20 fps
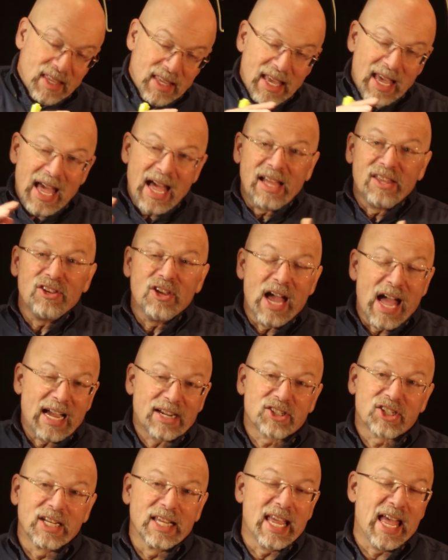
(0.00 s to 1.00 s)
yeah, you
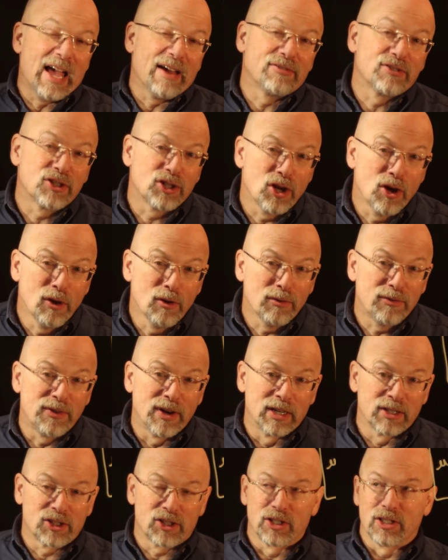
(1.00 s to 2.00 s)
actually have two
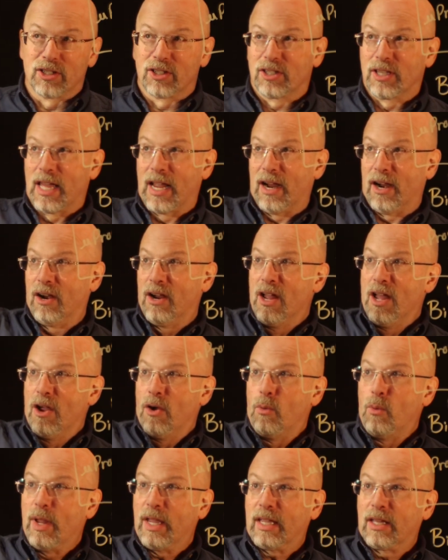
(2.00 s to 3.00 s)
functions there.
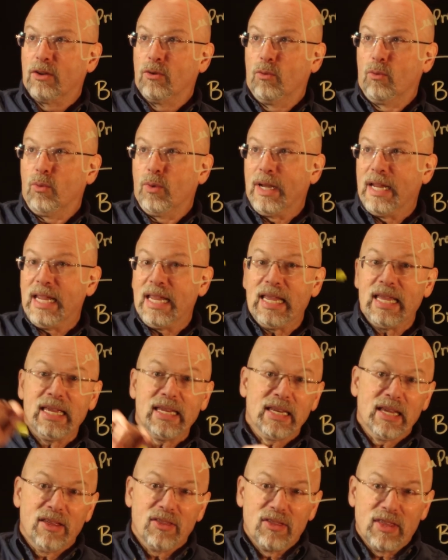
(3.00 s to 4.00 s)
We can
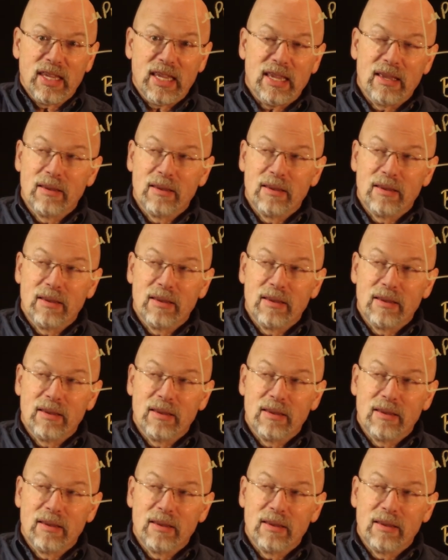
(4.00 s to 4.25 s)
read the